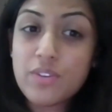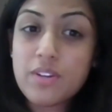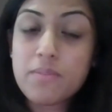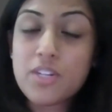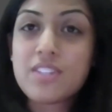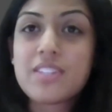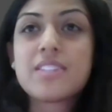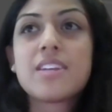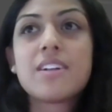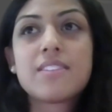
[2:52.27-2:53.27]
admissions
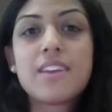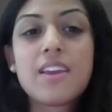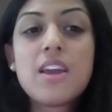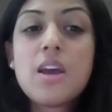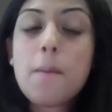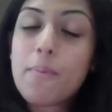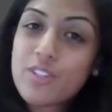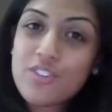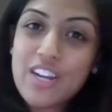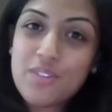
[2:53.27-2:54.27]
consulting,
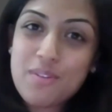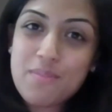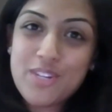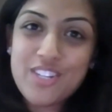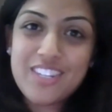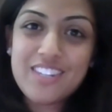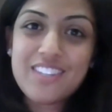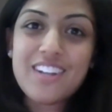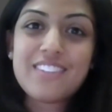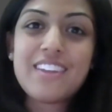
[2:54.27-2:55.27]
postgraduate admissions
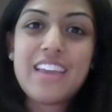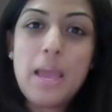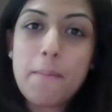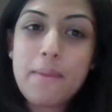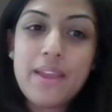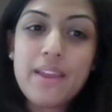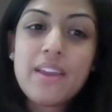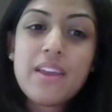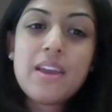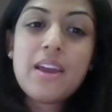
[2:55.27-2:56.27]
consulting,
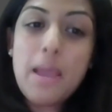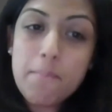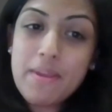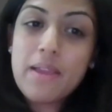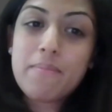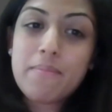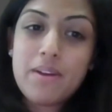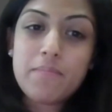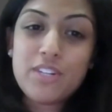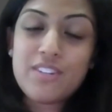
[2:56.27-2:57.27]
MBA
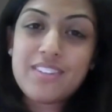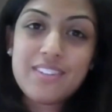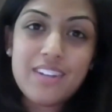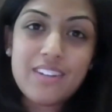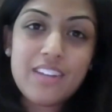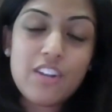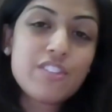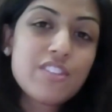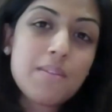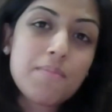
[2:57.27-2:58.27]
admissions consulting, and
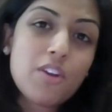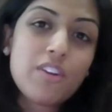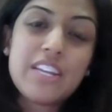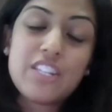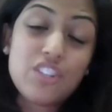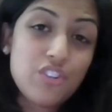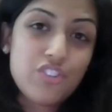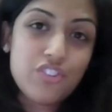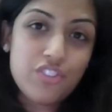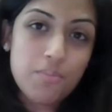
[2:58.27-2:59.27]
also something called
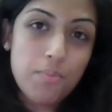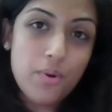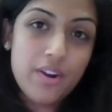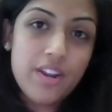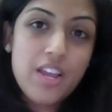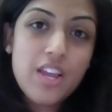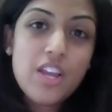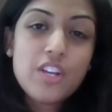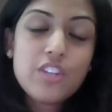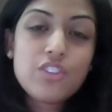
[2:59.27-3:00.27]
institutional support.
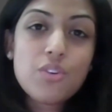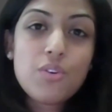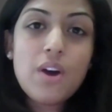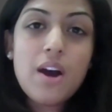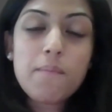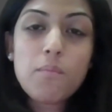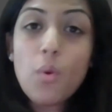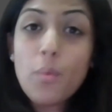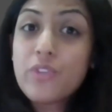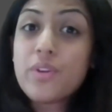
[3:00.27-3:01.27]
So what we do